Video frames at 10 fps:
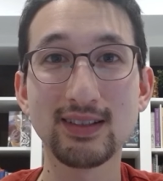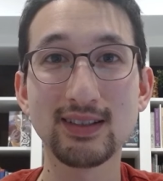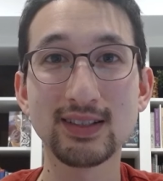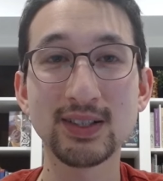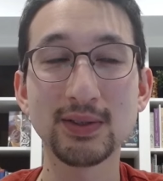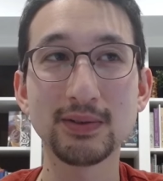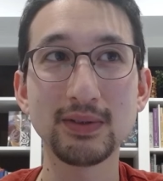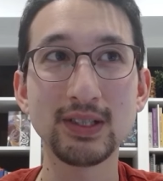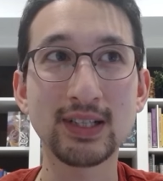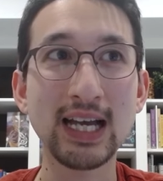So
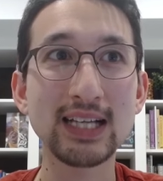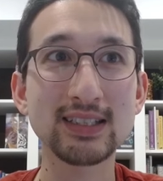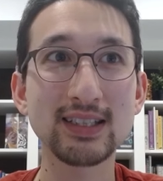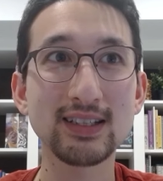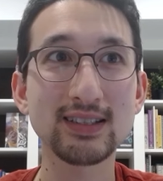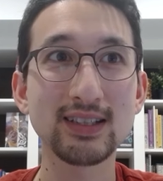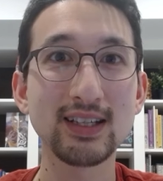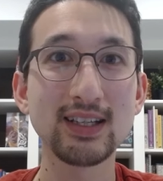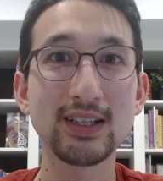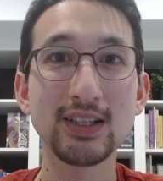you cast this,
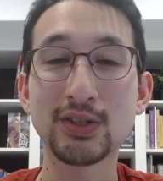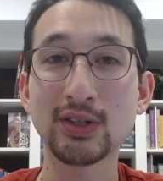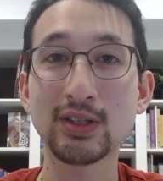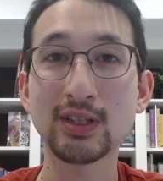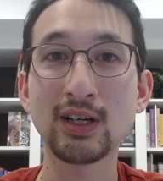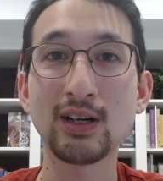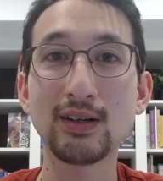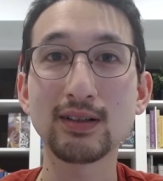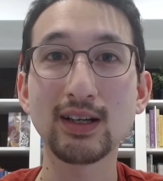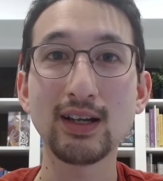you turn into the
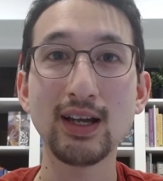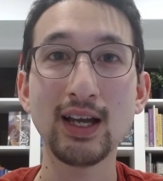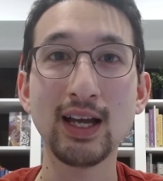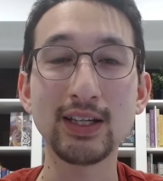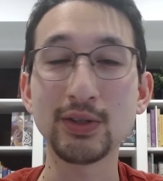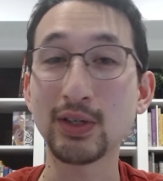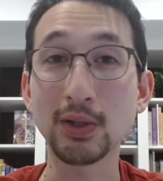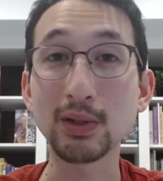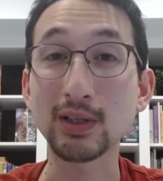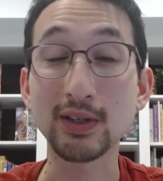Hulk, and you can no
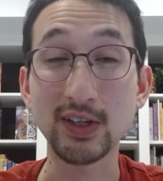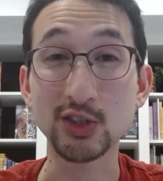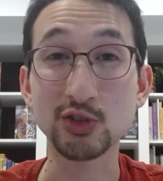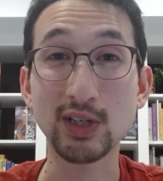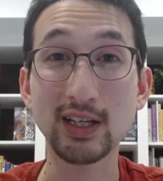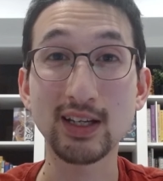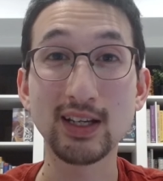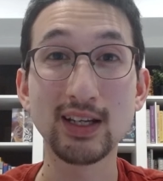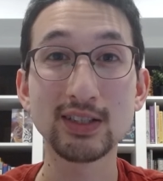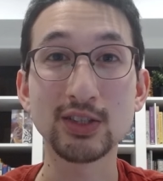longer think straight,
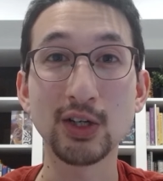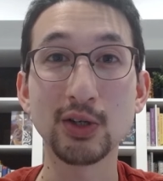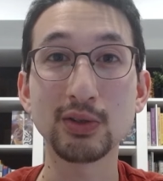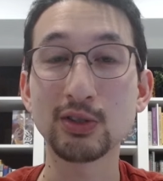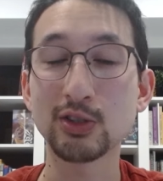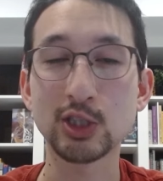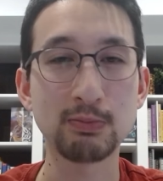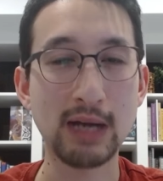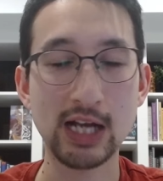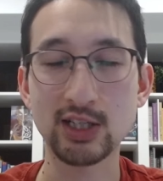so you're just
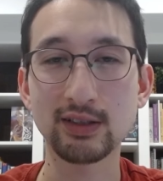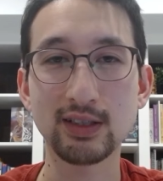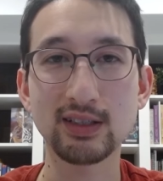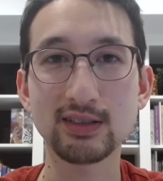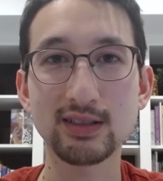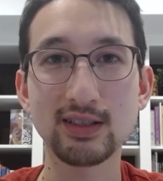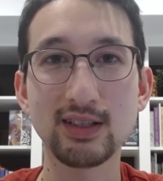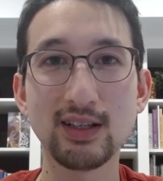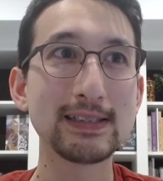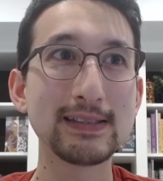smashing things.
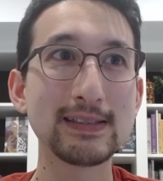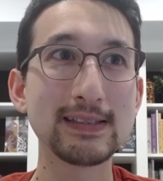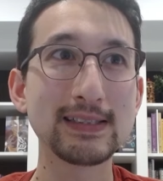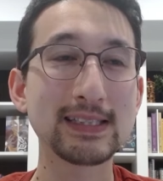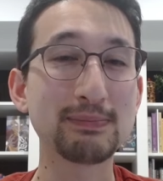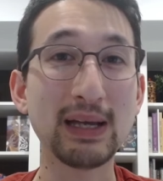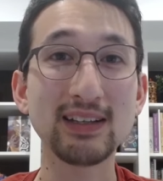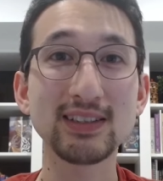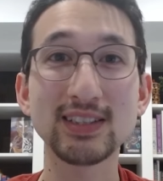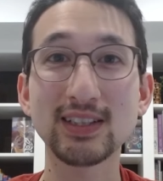
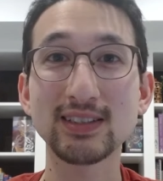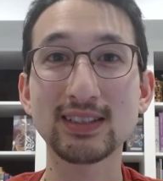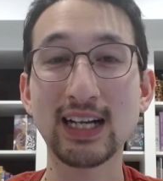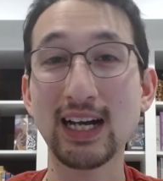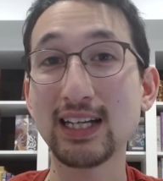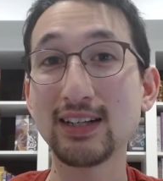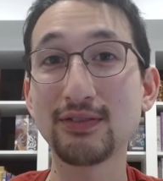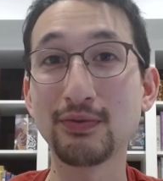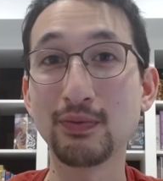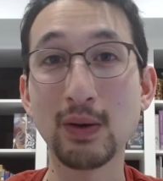Spells are kind of
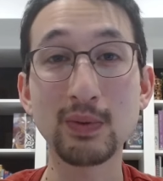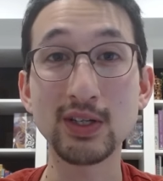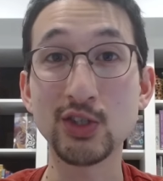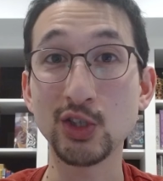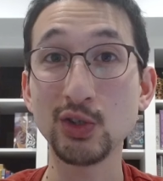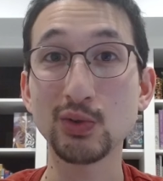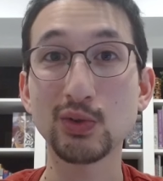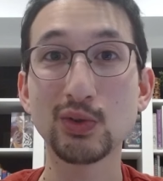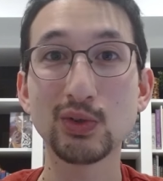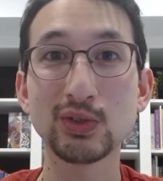what we do.
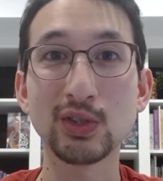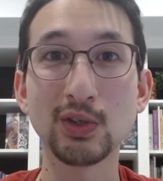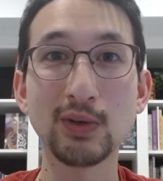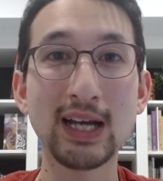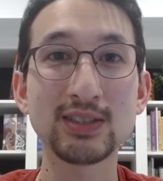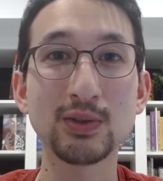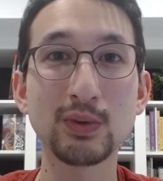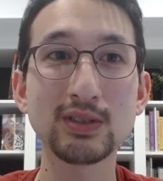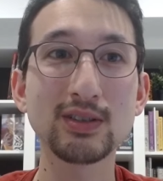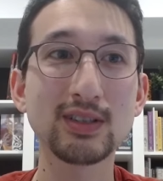So as a
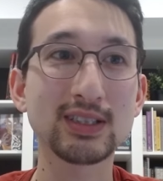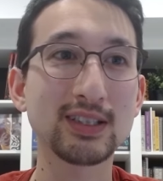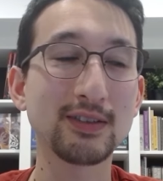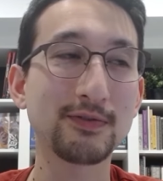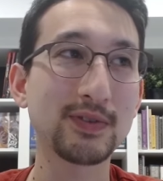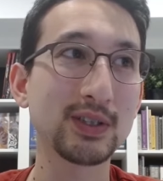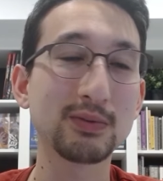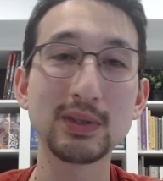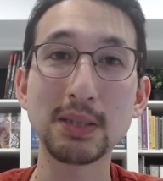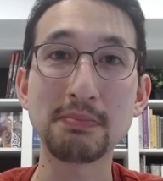wizard, it's going to feel
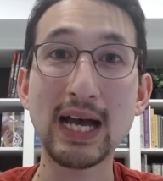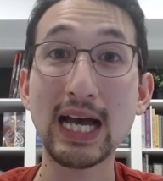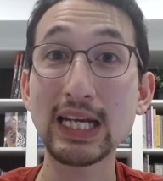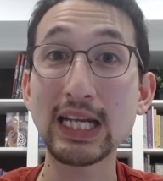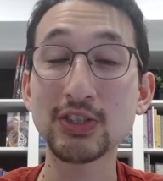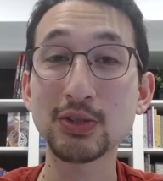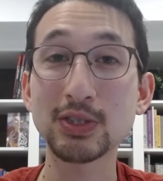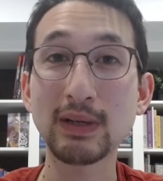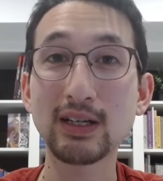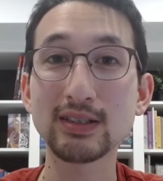really bad not to do
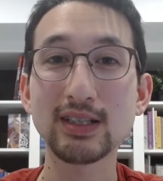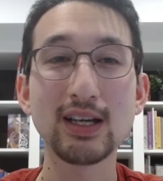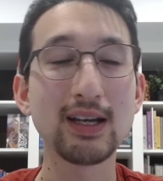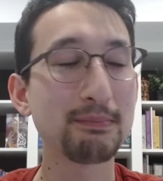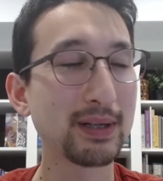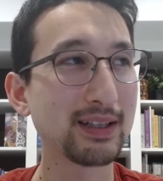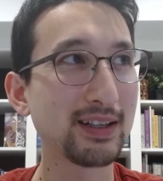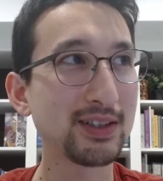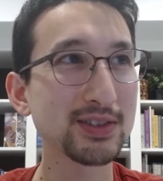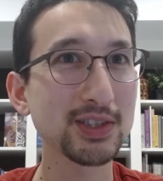spells, but
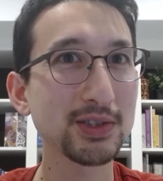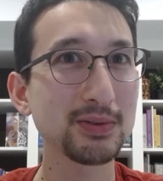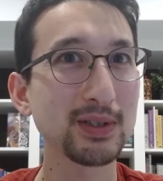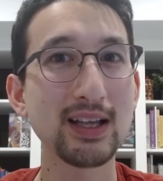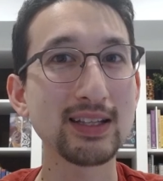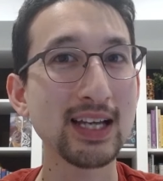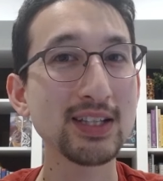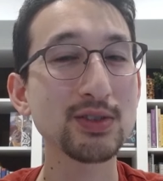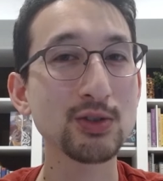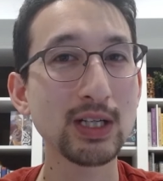also
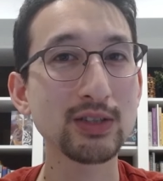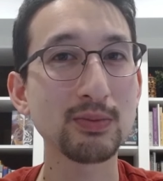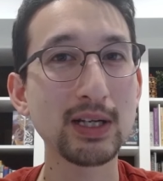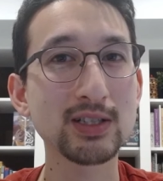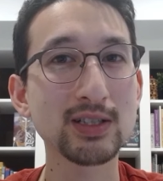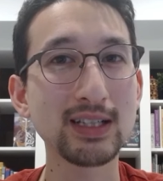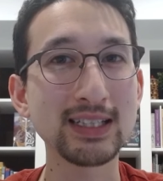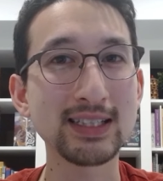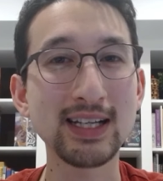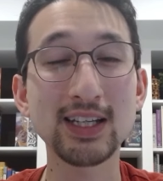Tensor's Transformation
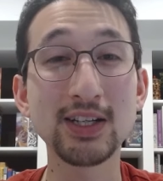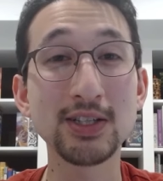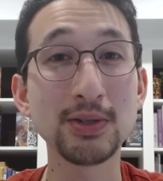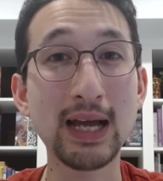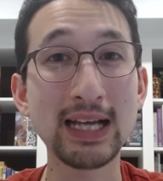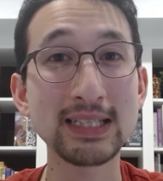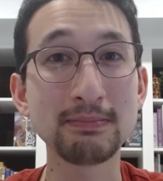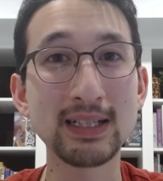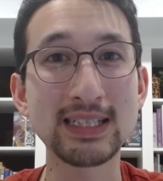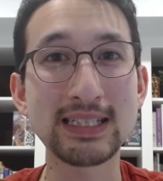is not going to do as
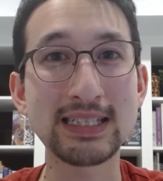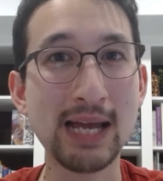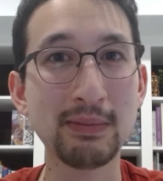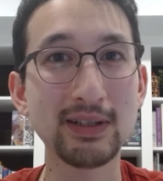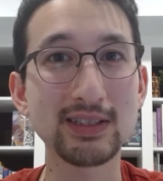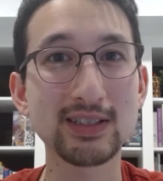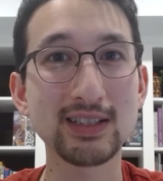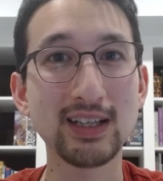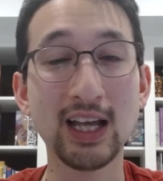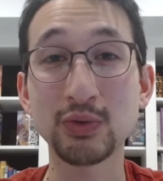much damage
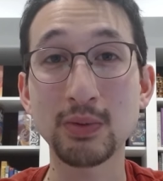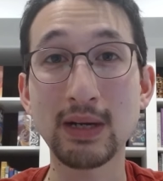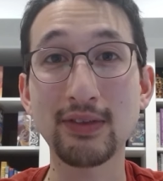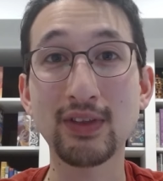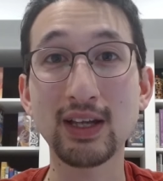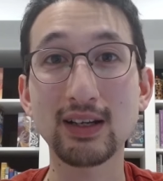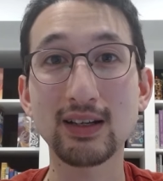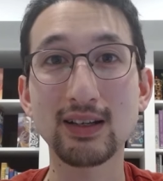as we might think.